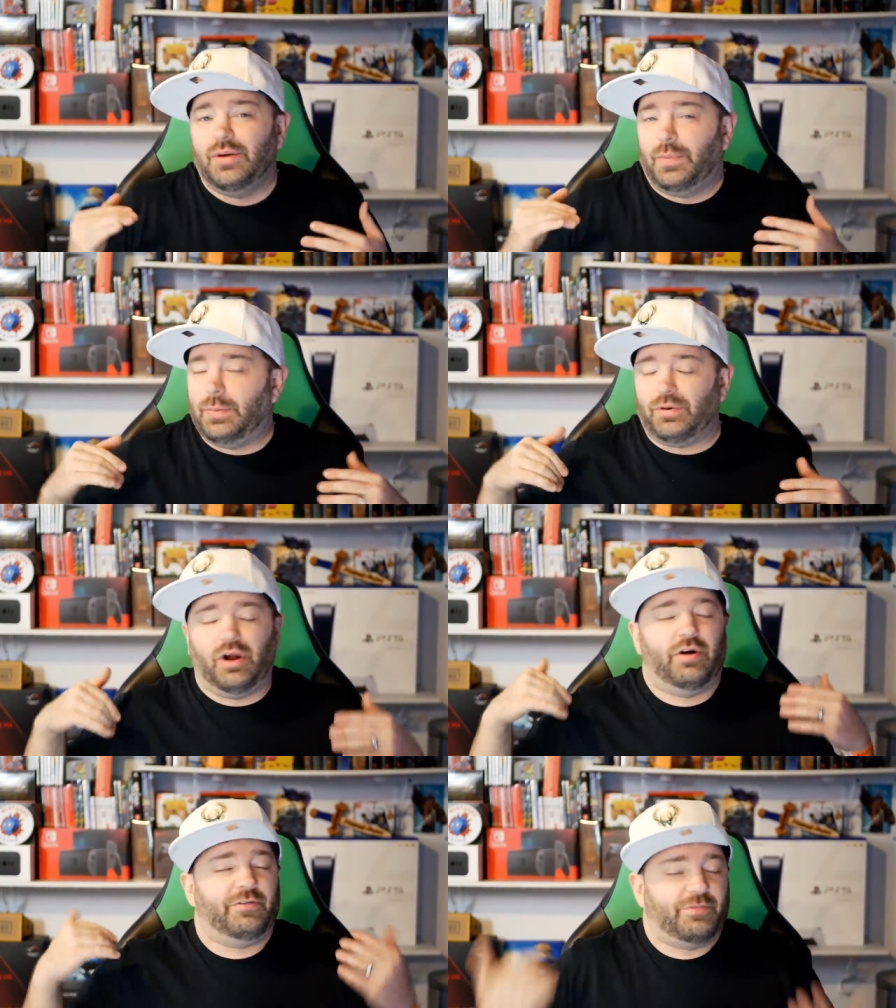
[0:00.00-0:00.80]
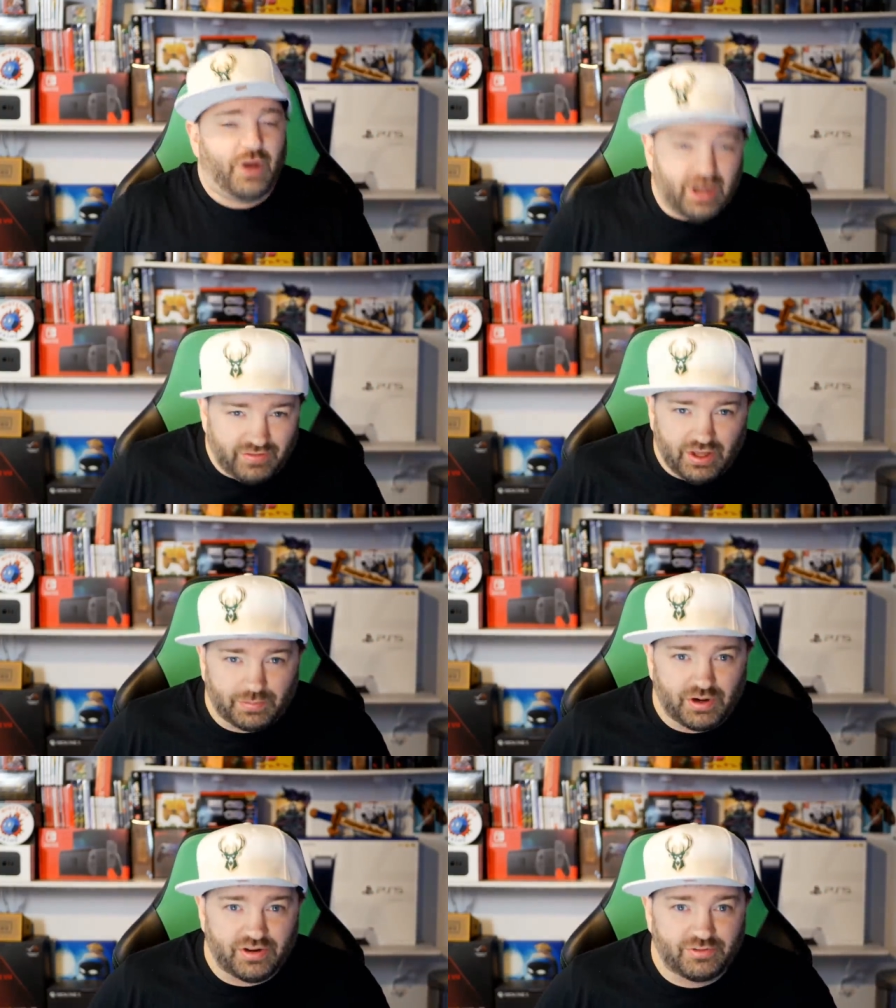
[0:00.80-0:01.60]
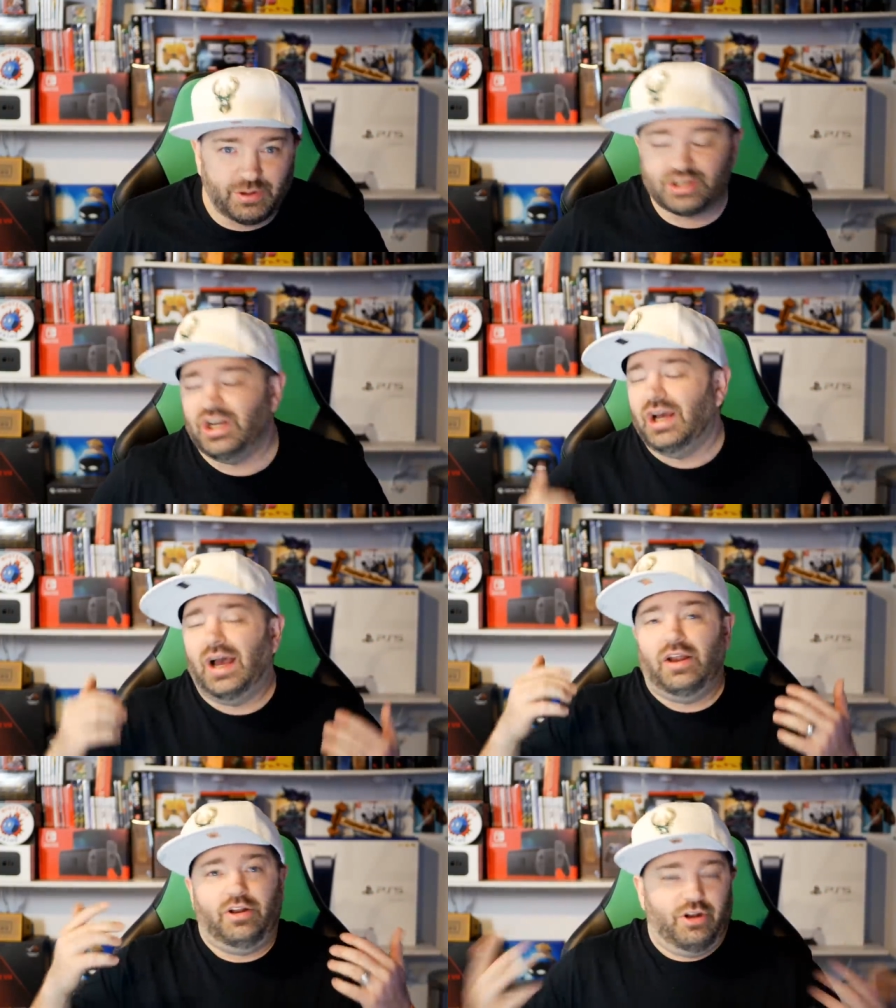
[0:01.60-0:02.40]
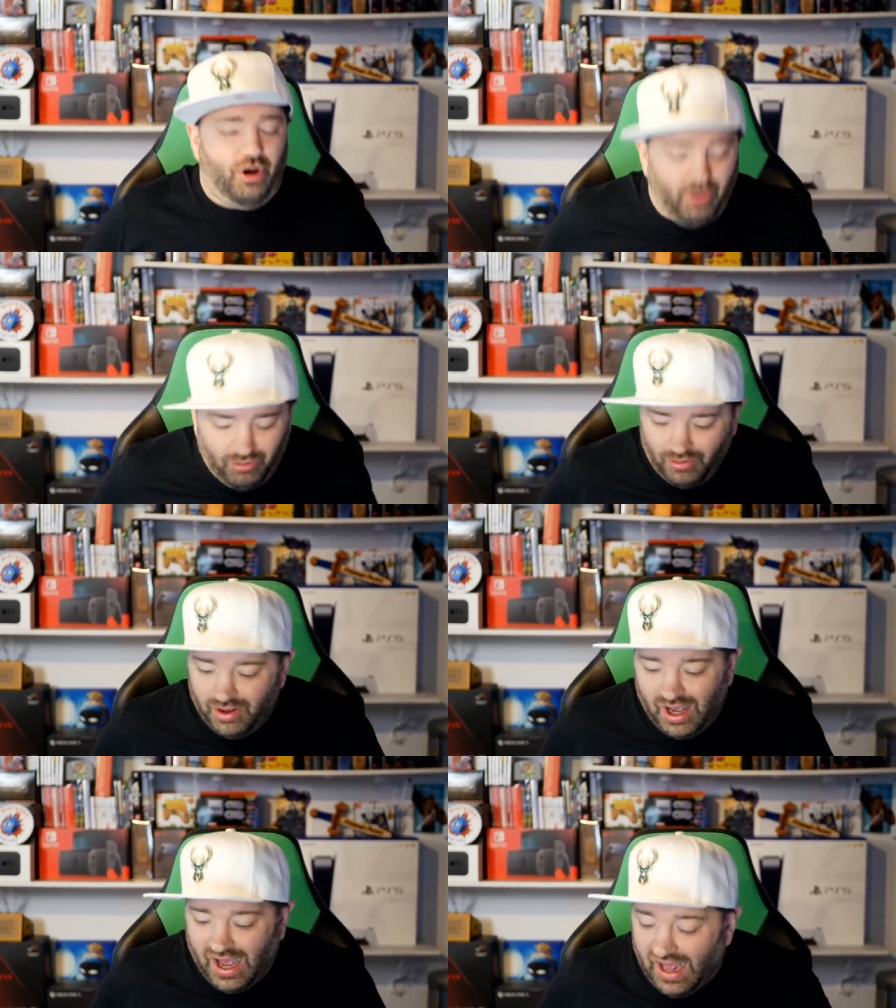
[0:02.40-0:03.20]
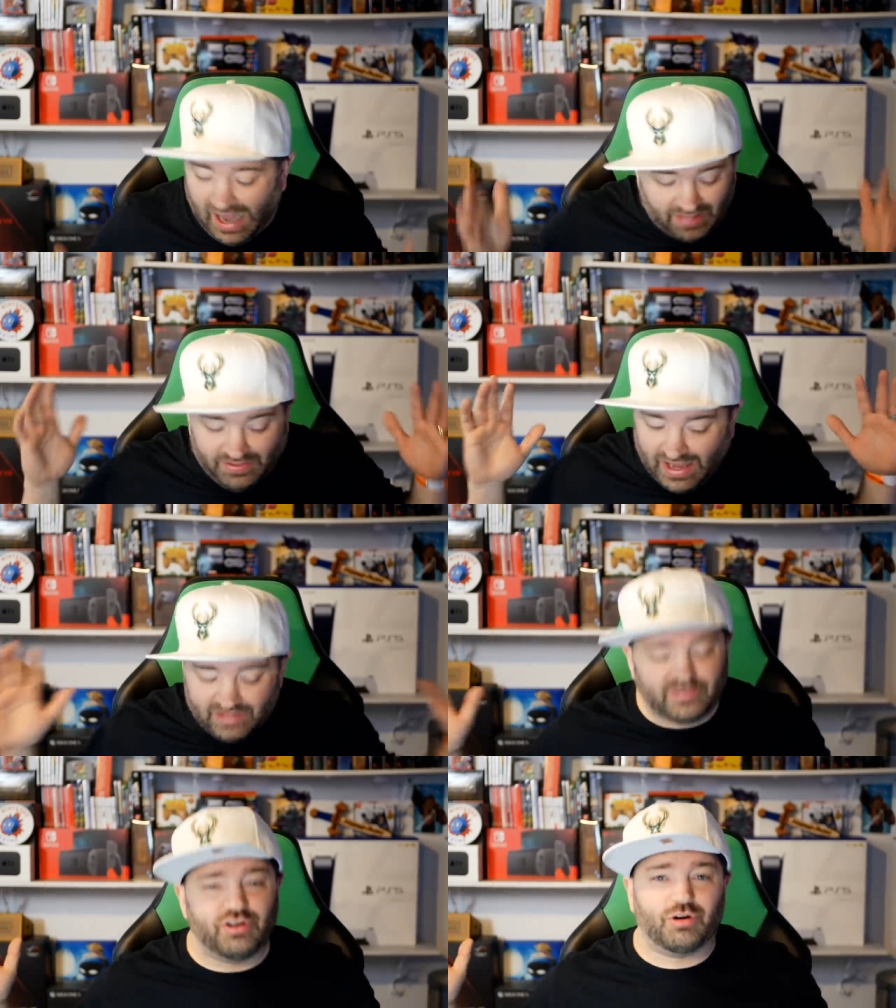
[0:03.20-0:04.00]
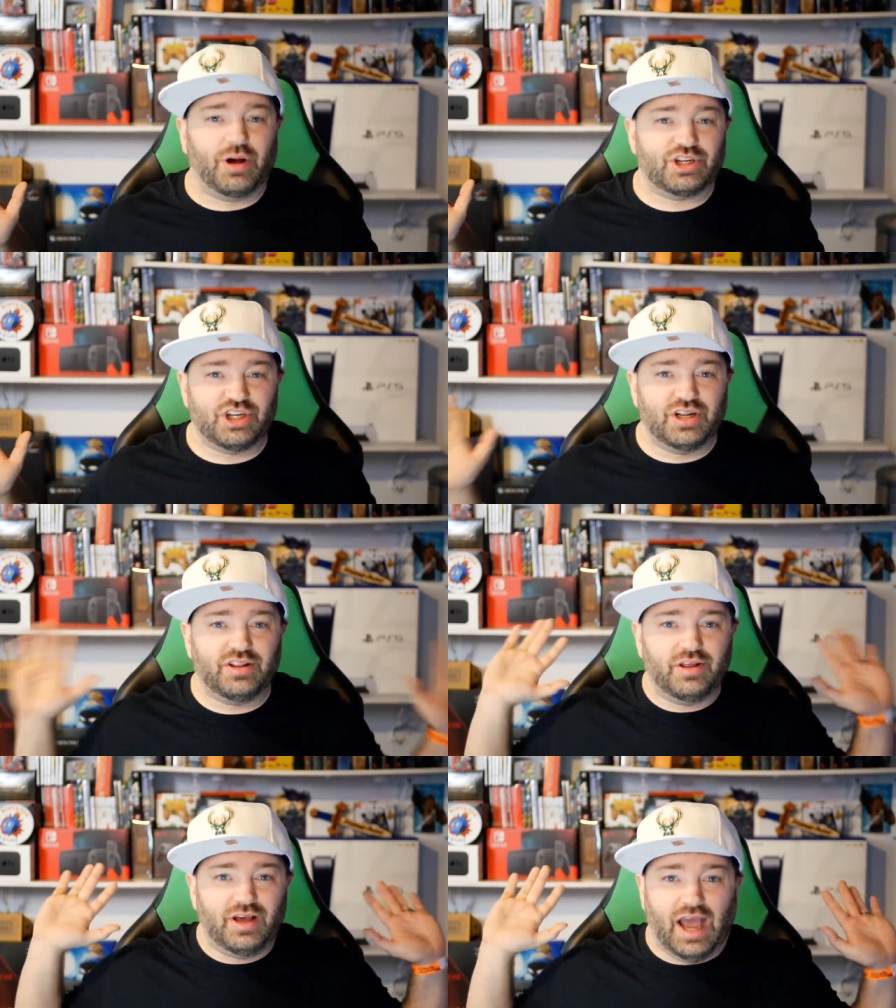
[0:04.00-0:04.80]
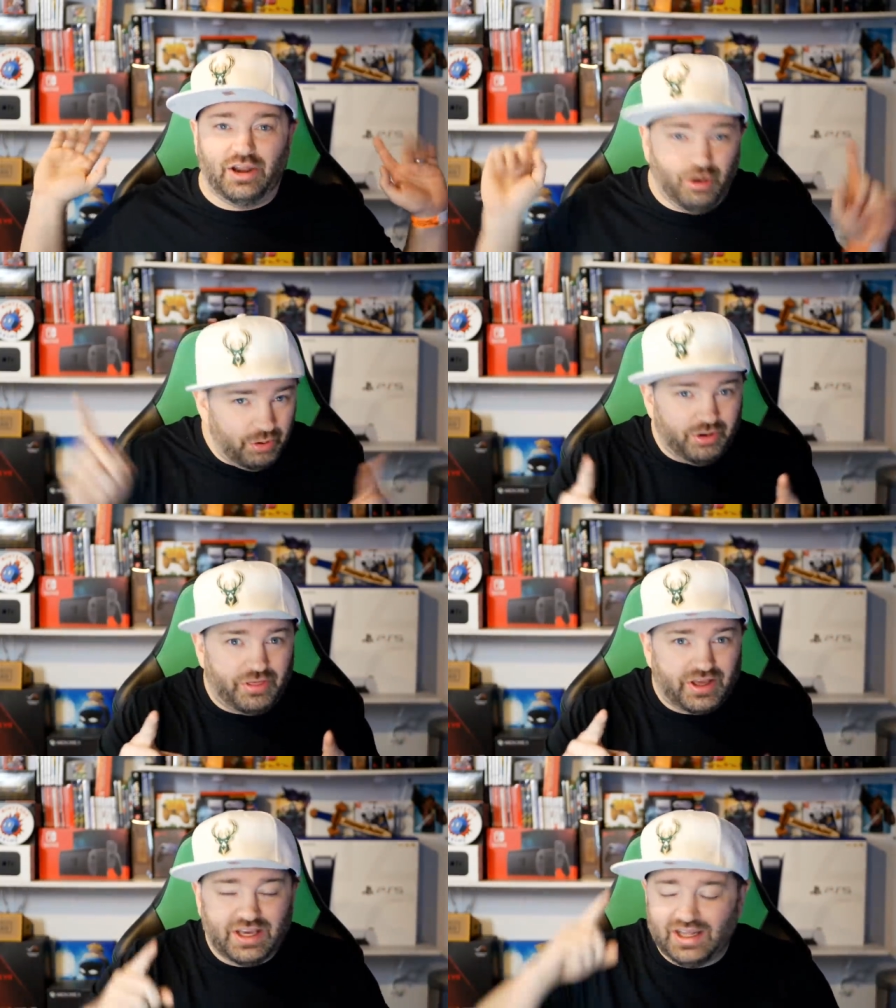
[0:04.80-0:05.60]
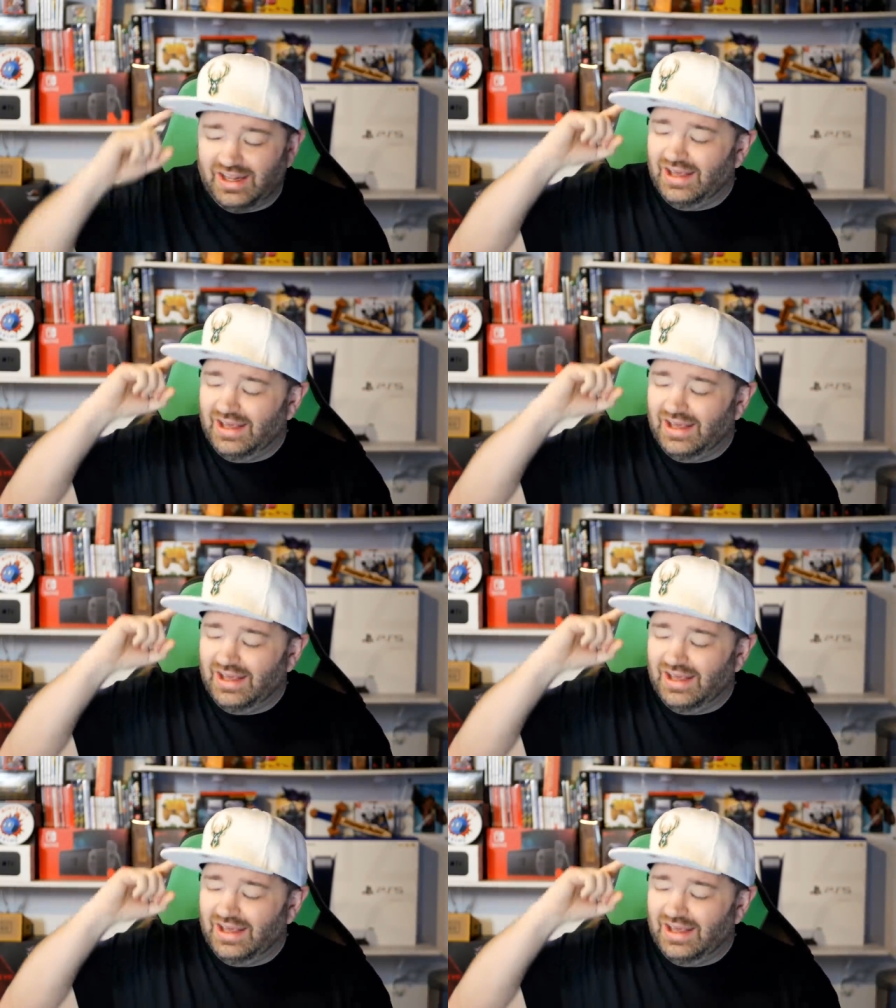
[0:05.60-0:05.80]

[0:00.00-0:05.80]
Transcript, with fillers: People are afraid of the upgraded Switch. No, to answer your question, I know what you're thinking.